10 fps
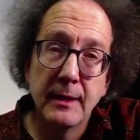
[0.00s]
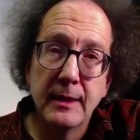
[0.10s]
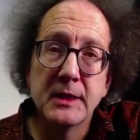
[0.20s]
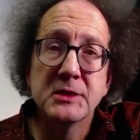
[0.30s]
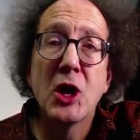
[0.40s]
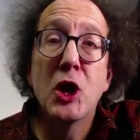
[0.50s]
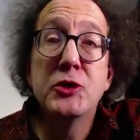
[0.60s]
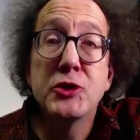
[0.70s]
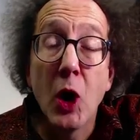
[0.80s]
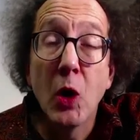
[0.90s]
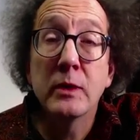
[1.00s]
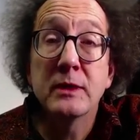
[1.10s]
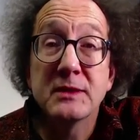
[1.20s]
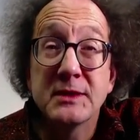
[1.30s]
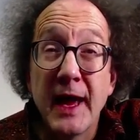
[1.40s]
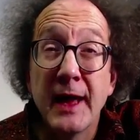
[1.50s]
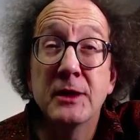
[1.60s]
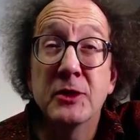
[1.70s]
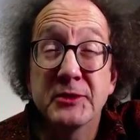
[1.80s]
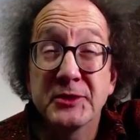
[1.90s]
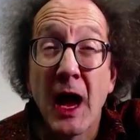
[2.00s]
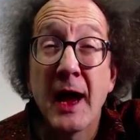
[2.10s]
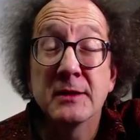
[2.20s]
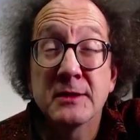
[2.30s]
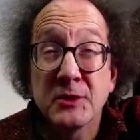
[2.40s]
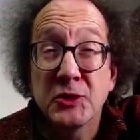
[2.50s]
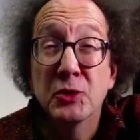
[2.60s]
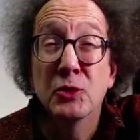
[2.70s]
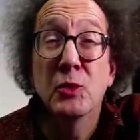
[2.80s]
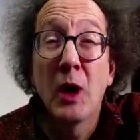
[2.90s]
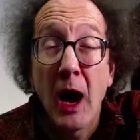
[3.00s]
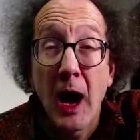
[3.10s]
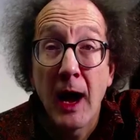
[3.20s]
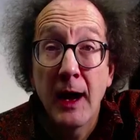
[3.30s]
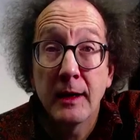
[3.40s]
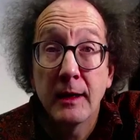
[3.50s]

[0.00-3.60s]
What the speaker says: is don't set your sights too high.